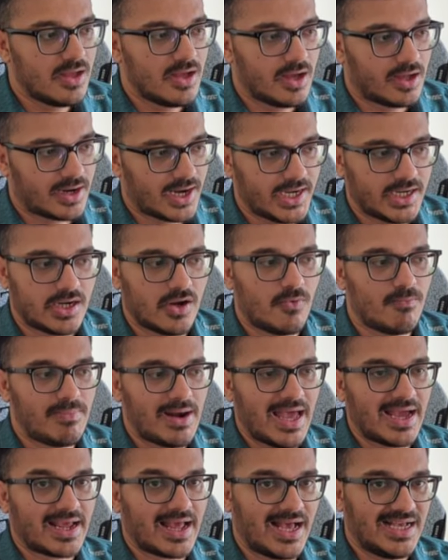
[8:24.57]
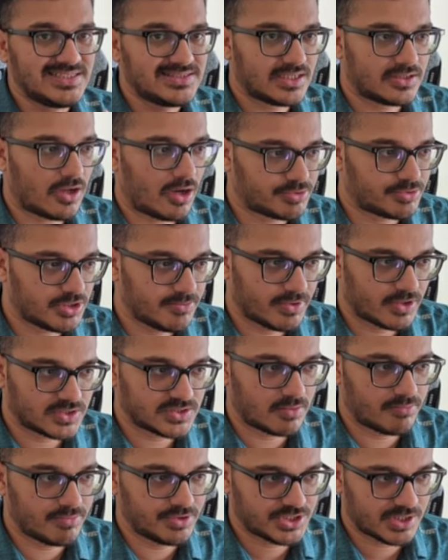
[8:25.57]
Right now, black has that option because our
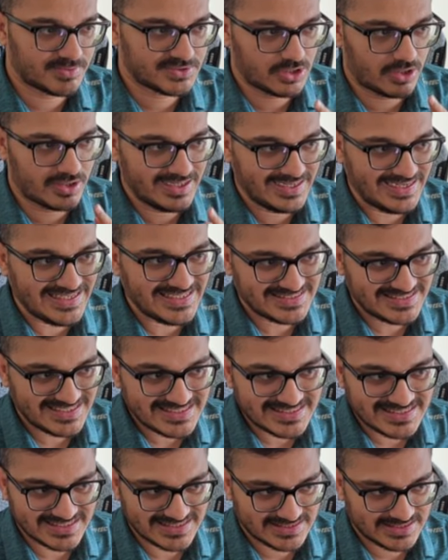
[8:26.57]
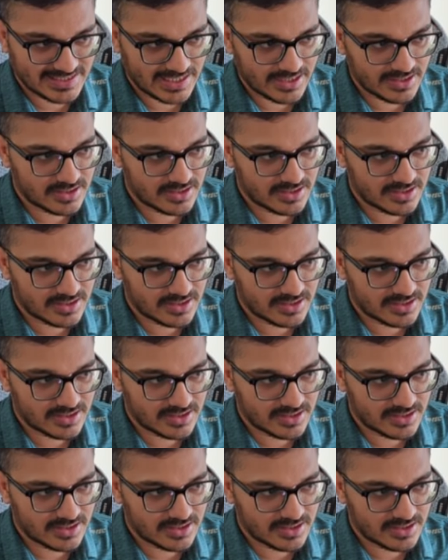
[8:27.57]
bishop is on d6 instead.